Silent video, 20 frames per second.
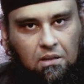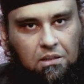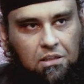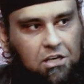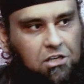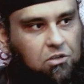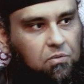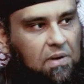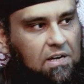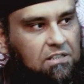
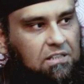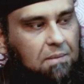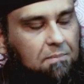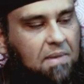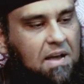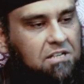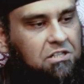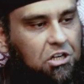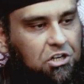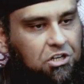This was the
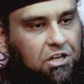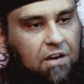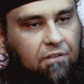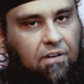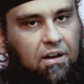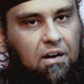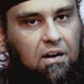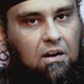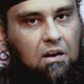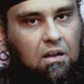message
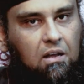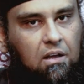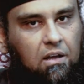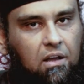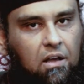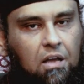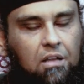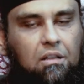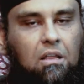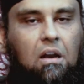given
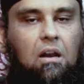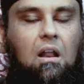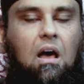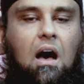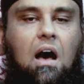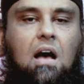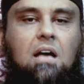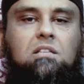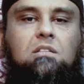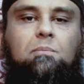in the
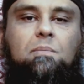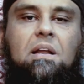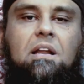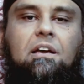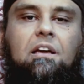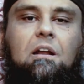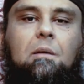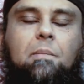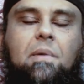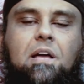last
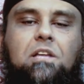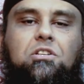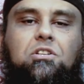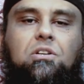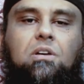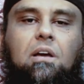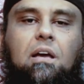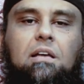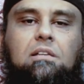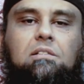pilgrimage,